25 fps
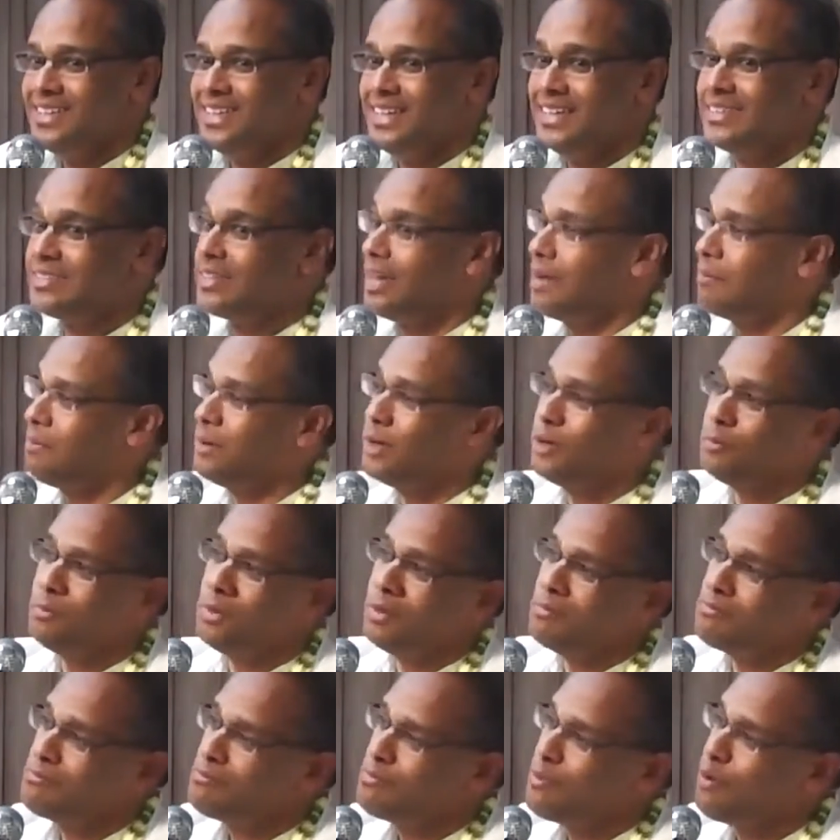It's happened to
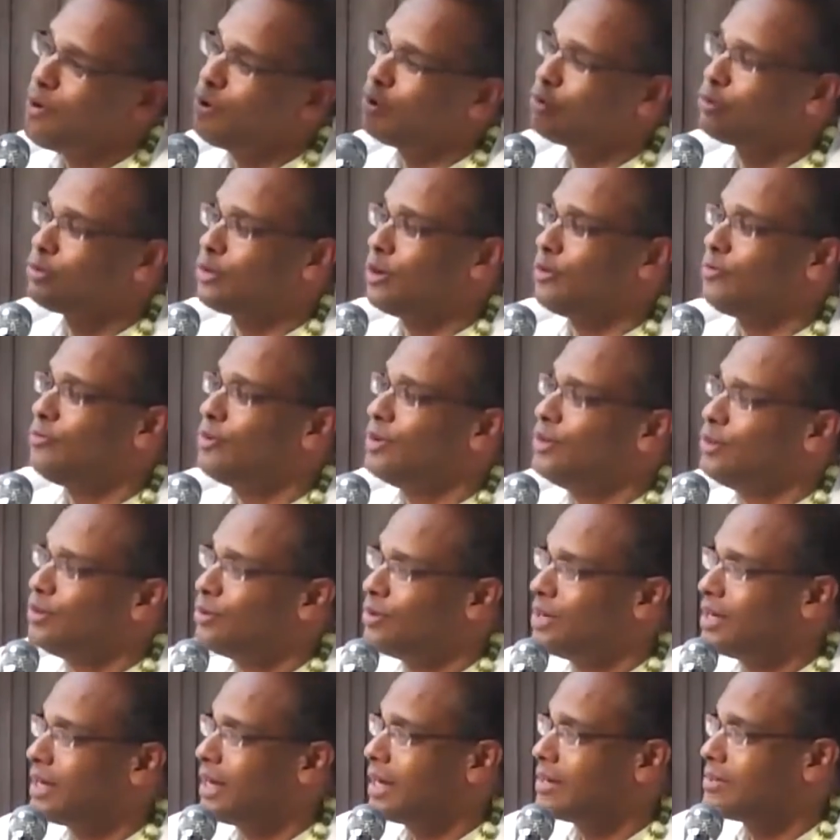me most often
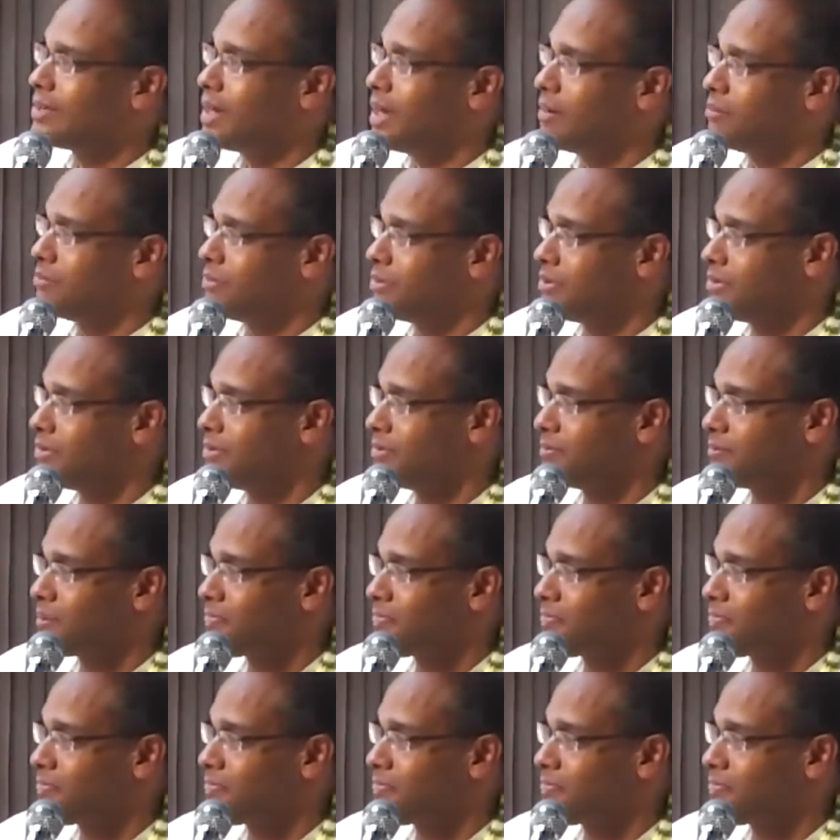during exams.